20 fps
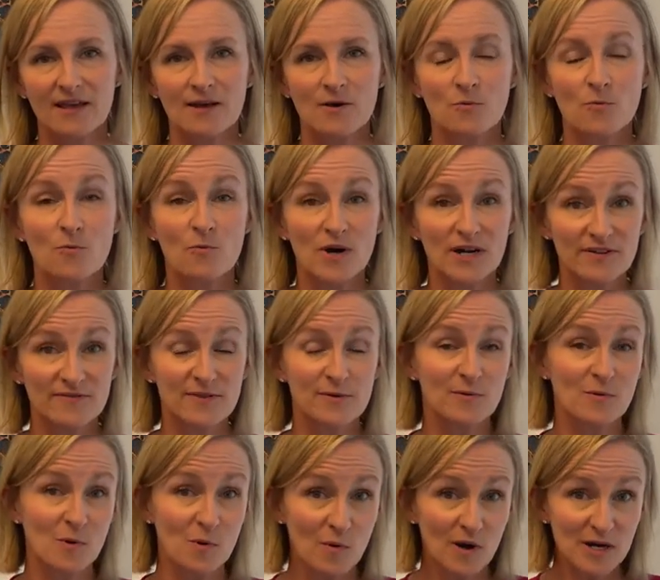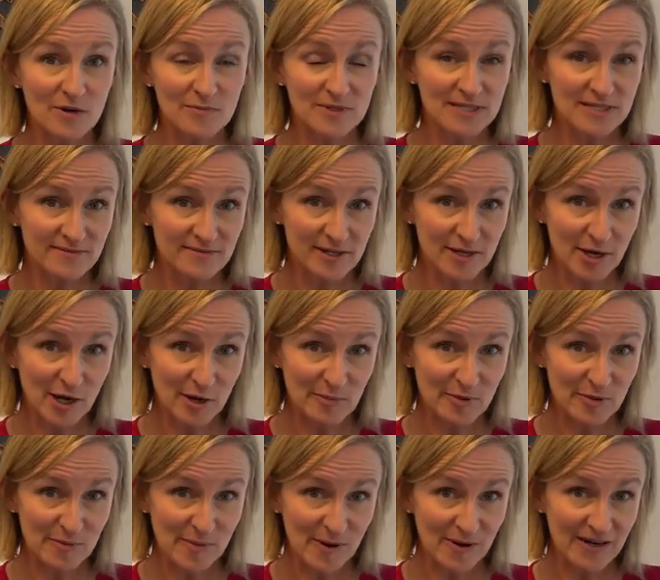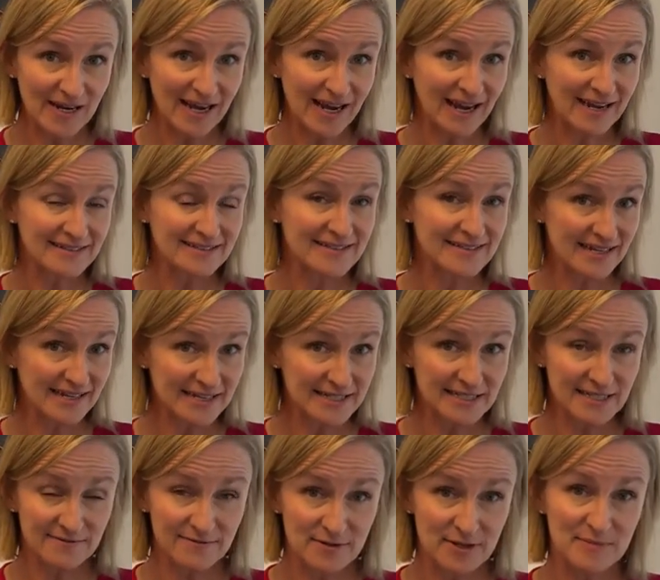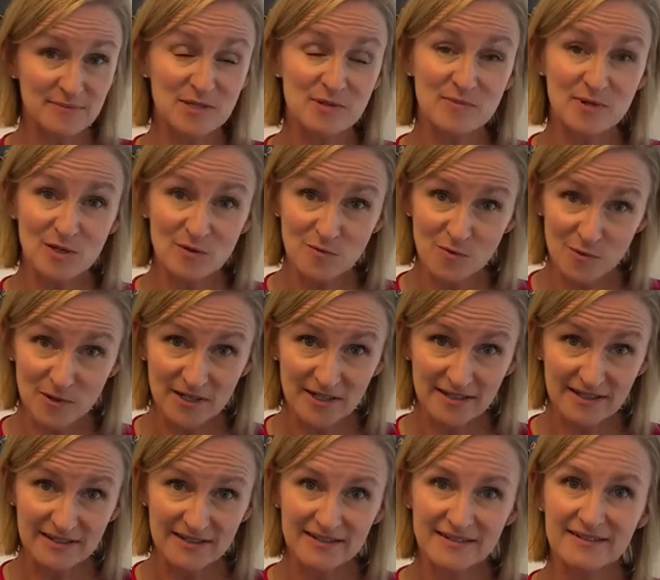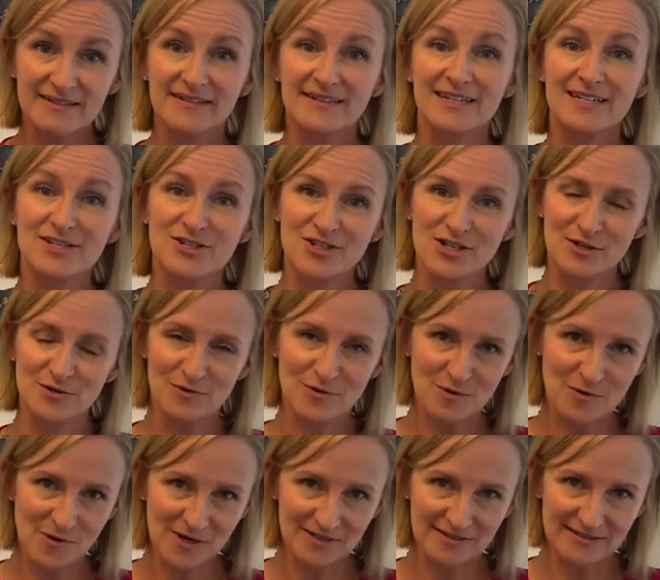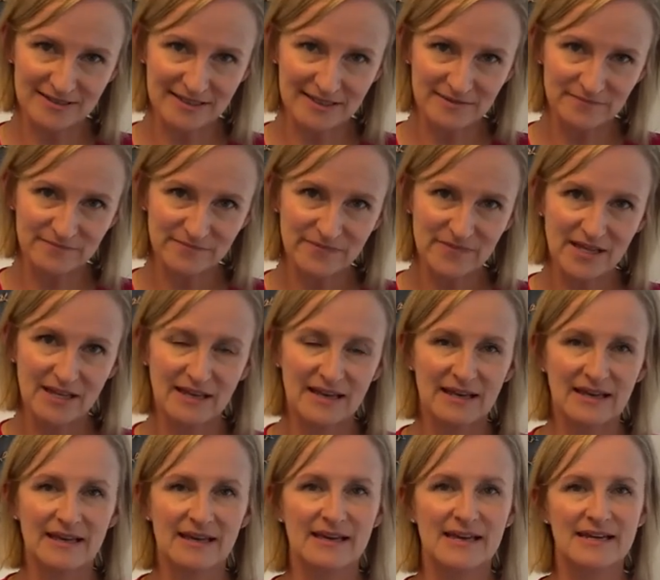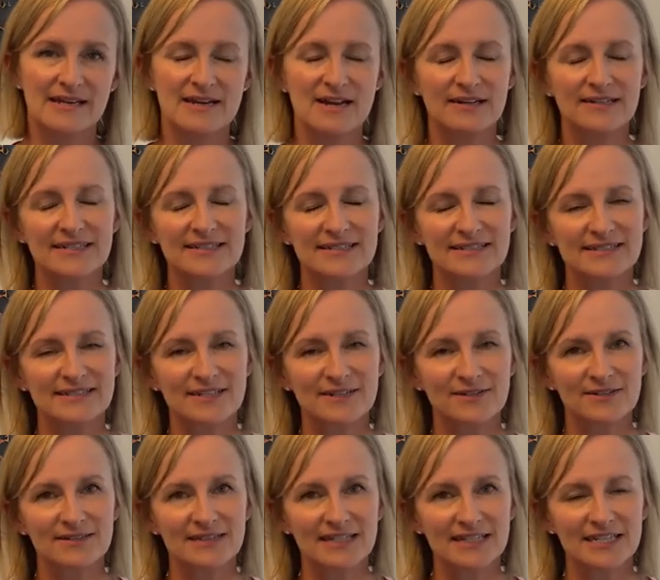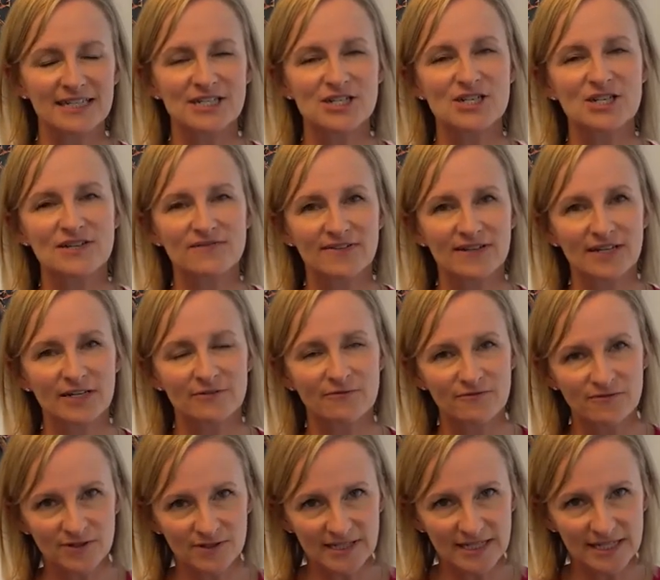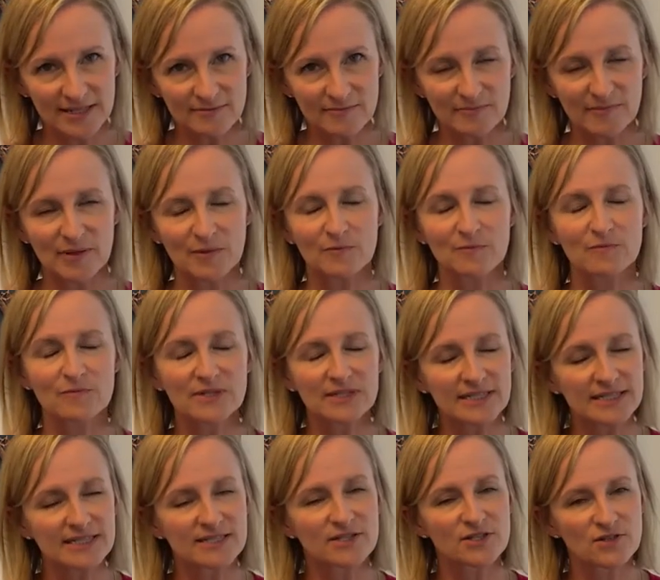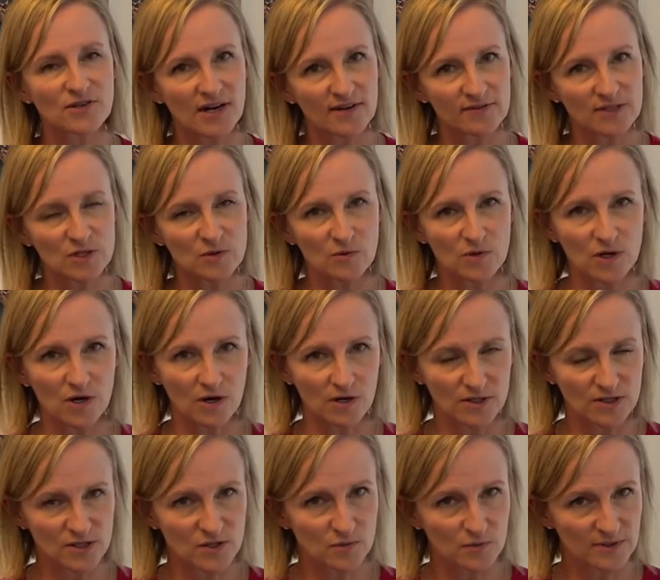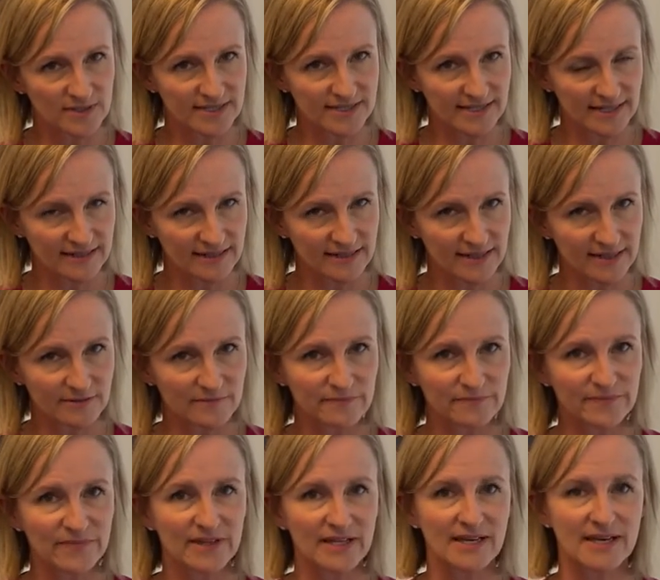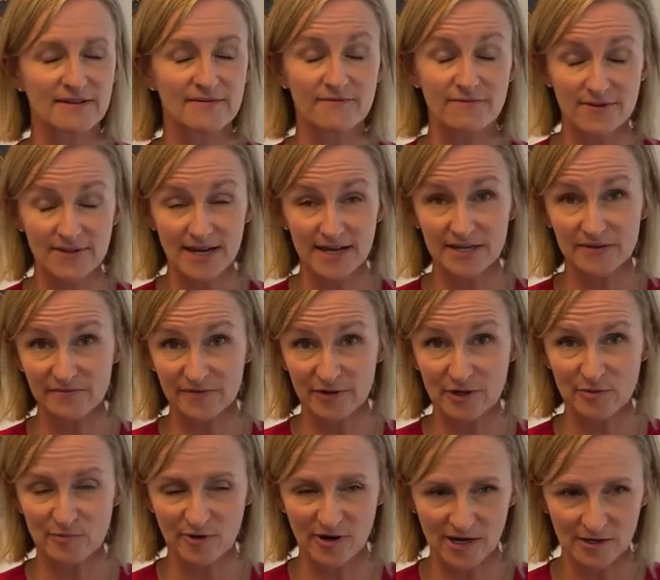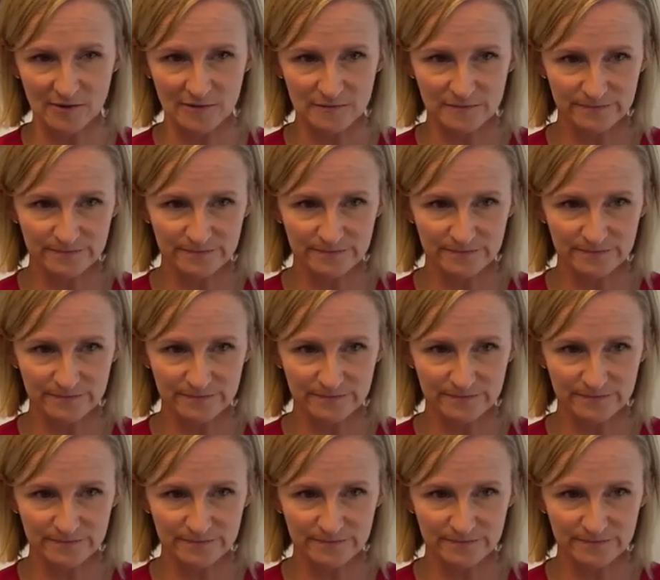One of the requirements of the Coppermark at sites for them to be awarded is gender equality. Not necessarily achieving it fully, but really striving to work hard towards getting it. And for that, I'm very proud.